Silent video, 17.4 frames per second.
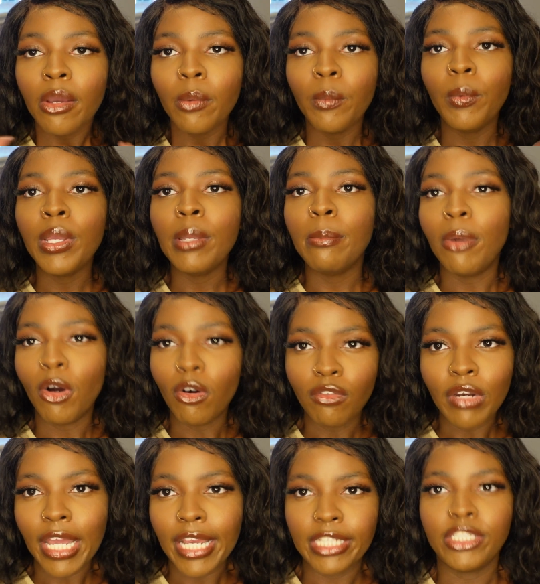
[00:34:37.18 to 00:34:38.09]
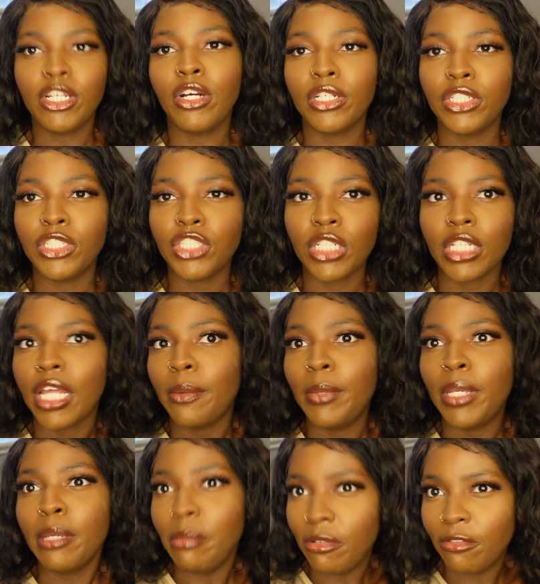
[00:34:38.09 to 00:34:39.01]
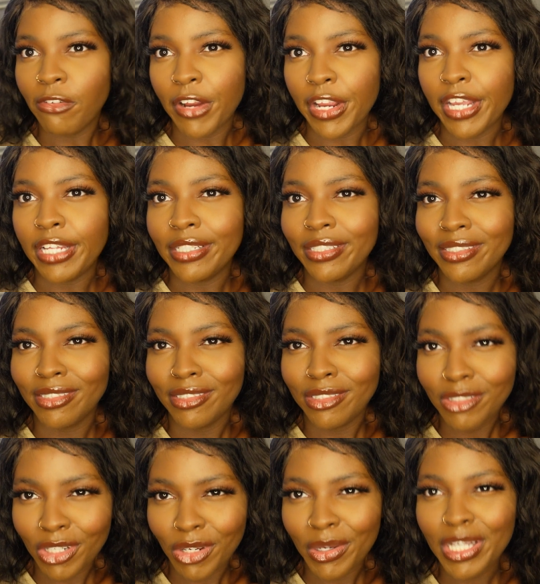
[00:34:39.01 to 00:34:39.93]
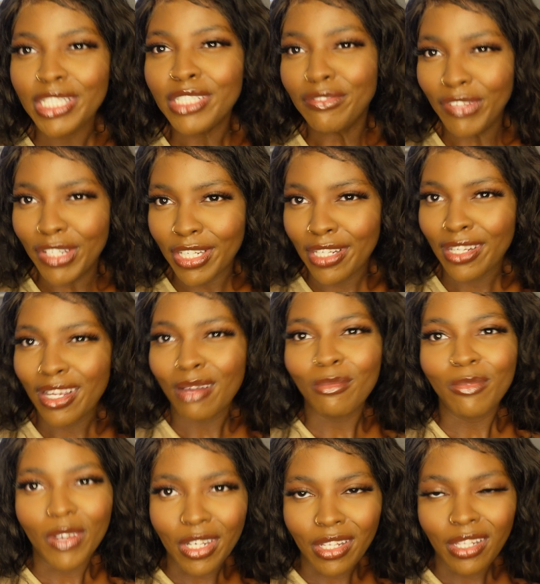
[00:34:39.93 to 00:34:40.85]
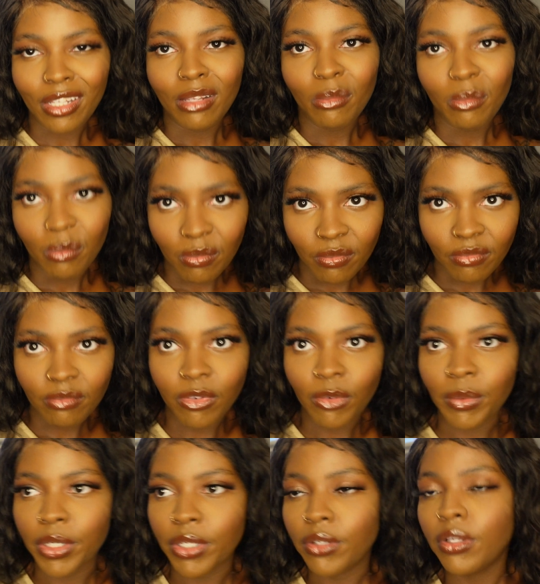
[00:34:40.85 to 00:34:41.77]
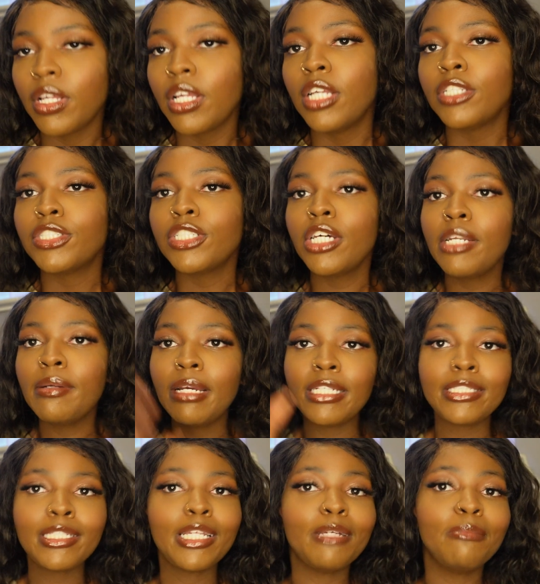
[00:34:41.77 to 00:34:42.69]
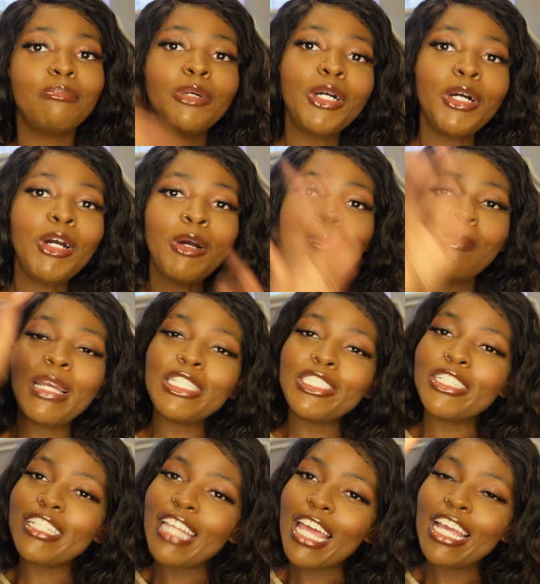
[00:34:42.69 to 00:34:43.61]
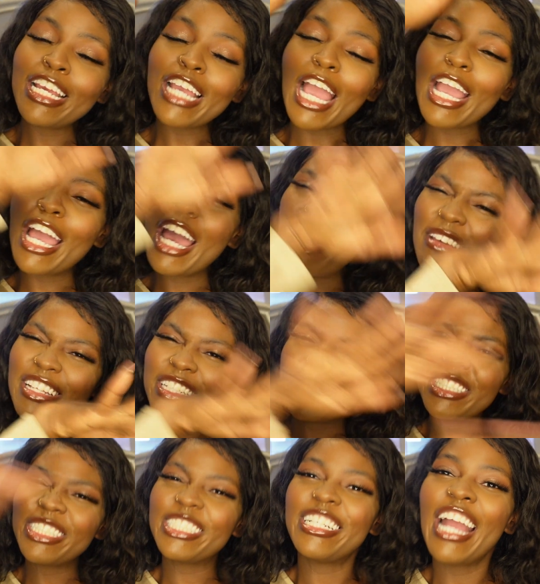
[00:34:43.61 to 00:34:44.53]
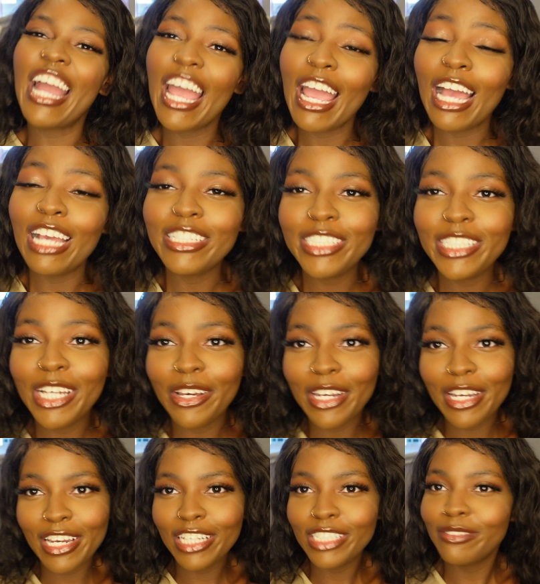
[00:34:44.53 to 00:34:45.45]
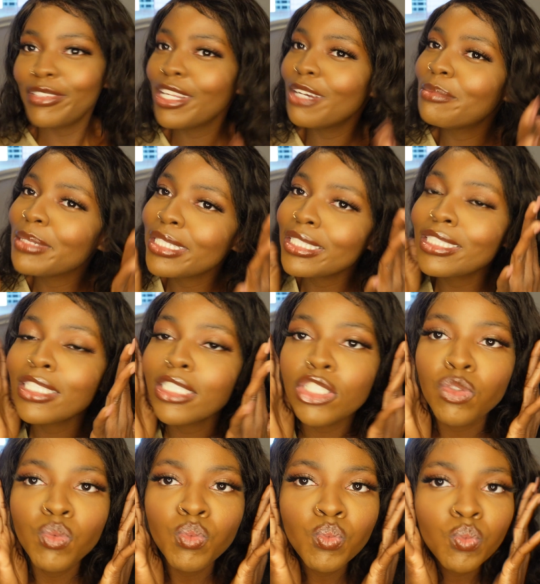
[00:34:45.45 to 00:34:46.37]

we both like talking to each other, like we could be friends, you know. And he's funny, I'm funny, for real. So anyways, boom, make sure you like, comment, and subscribe. I'll see y'all in the next video. But this is